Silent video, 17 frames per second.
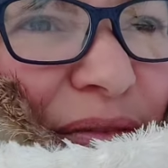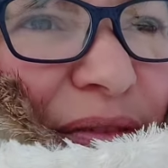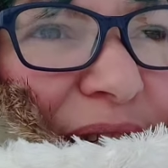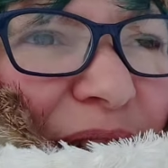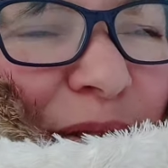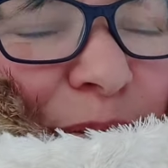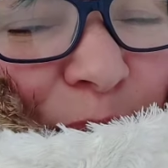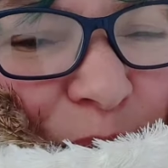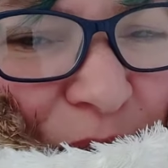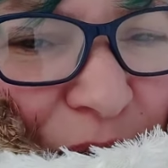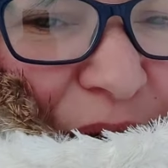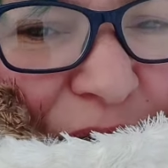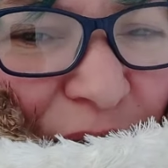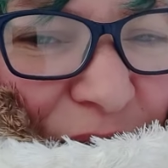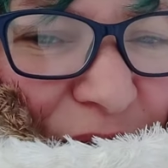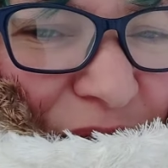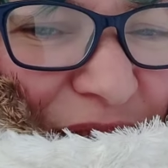Facebook
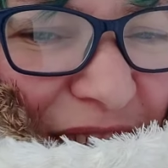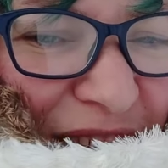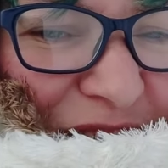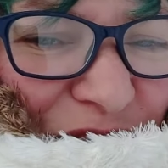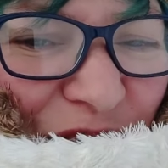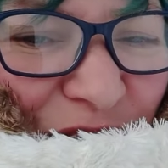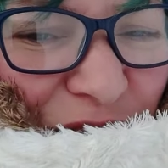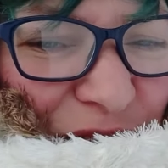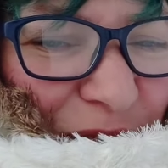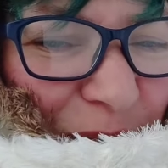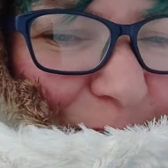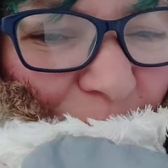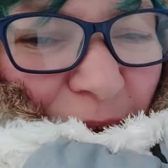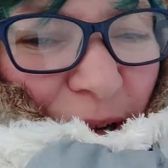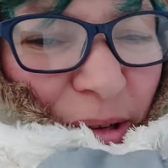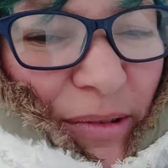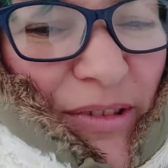conversations
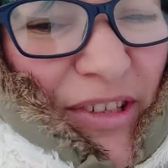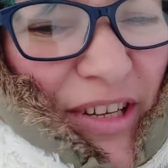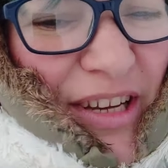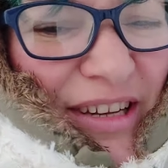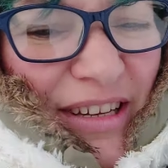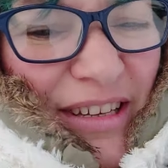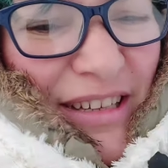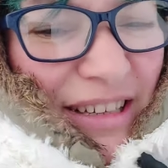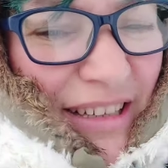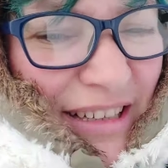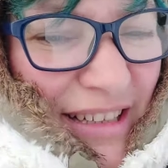about uh,